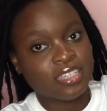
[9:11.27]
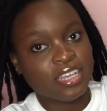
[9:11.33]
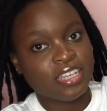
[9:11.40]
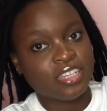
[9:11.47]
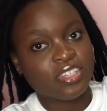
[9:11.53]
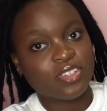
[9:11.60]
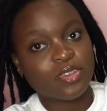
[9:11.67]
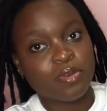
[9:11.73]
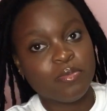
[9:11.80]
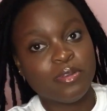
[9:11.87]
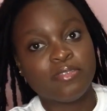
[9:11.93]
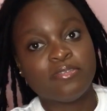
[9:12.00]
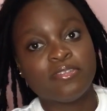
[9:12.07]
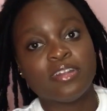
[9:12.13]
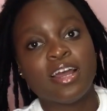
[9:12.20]
is so
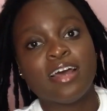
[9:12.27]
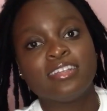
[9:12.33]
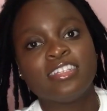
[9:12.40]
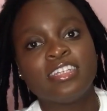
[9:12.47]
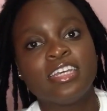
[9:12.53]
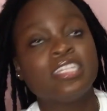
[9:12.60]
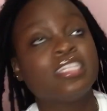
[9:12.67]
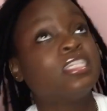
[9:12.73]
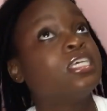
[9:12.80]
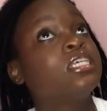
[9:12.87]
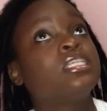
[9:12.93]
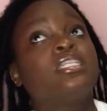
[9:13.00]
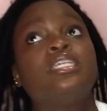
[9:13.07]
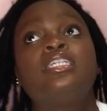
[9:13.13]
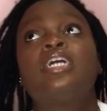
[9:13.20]
beautiful. I think this
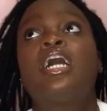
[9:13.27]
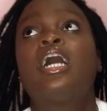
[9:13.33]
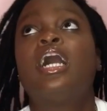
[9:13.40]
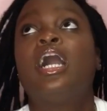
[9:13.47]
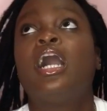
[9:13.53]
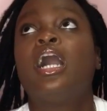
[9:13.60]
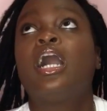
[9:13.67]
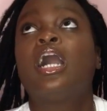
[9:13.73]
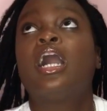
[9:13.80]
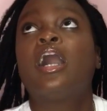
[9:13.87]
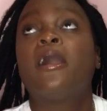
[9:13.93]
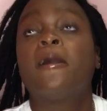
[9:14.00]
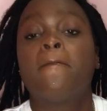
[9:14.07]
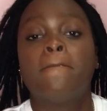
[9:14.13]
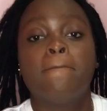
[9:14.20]
needs a hang
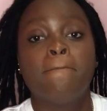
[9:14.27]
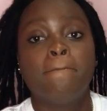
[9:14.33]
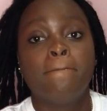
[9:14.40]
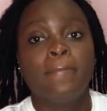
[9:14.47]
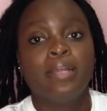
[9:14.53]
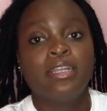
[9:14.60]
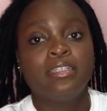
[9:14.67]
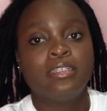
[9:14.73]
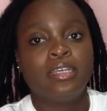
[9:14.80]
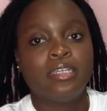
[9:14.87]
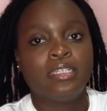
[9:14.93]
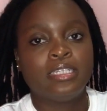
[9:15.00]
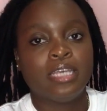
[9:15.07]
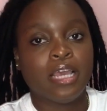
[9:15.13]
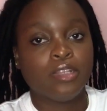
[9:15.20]
this
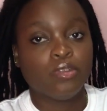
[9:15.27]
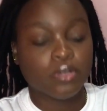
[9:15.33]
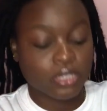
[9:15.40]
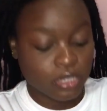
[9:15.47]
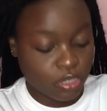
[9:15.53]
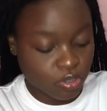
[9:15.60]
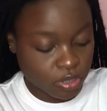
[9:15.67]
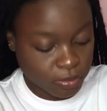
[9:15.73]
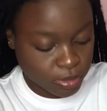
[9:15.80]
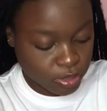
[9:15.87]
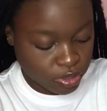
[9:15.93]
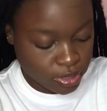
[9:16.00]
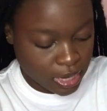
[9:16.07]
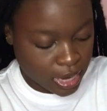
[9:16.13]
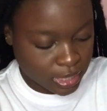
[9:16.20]
year. It was on the Christmas
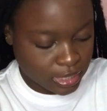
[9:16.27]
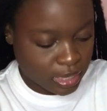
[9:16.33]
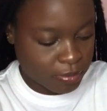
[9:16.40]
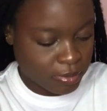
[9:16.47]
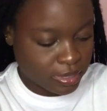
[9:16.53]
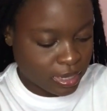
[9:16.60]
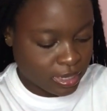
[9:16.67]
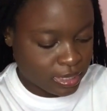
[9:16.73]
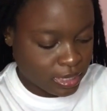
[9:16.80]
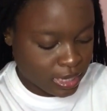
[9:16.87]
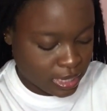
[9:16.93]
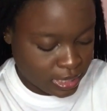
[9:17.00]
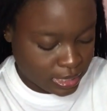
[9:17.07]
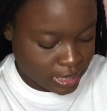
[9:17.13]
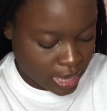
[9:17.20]
tree last year, but I think I
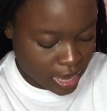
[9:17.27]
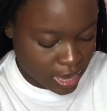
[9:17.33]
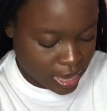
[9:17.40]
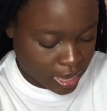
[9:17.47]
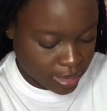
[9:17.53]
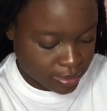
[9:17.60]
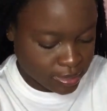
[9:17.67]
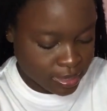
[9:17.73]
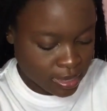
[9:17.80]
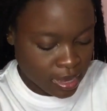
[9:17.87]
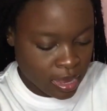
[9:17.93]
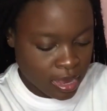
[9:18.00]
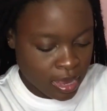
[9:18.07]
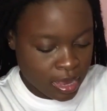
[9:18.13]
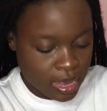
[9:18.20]
need to hang
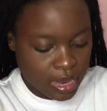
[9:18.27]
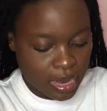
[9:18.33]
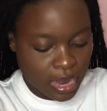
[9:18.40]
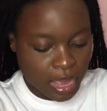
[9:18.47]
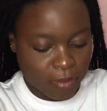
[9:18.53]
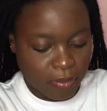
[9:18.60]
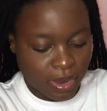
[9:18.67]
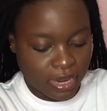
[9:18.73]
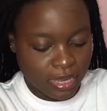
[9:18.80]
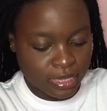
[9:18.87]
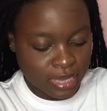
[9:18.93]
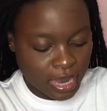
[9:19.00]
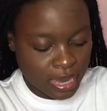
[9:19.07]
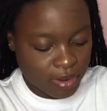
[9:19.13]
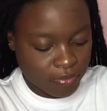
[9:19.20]
it. Like by the
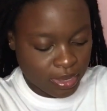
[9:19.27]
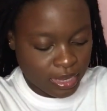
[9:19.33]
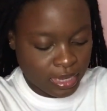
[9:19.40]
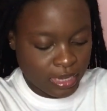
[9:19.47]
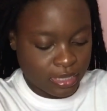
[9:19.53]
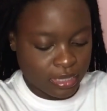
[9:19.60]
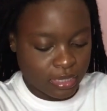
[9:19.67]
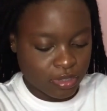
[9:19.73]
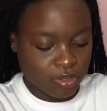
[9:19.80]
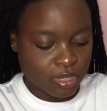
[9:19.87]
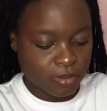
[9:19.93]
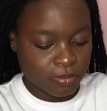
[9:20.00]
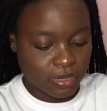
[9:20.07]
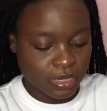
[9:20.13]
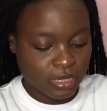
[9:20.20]
side of the curtains or
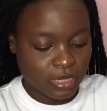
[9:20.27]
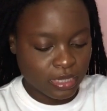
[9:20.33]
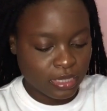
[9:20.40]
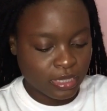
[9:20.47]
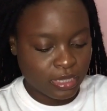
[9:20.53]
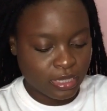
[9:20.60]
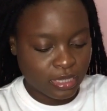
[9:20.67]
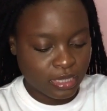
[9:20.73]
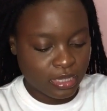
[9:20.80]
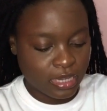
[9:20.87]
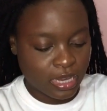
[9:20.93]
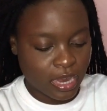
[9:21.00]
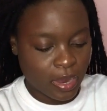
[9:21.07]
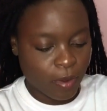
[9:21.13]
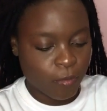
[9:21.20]
something this
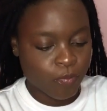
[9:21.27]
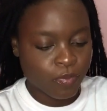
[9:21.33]
year.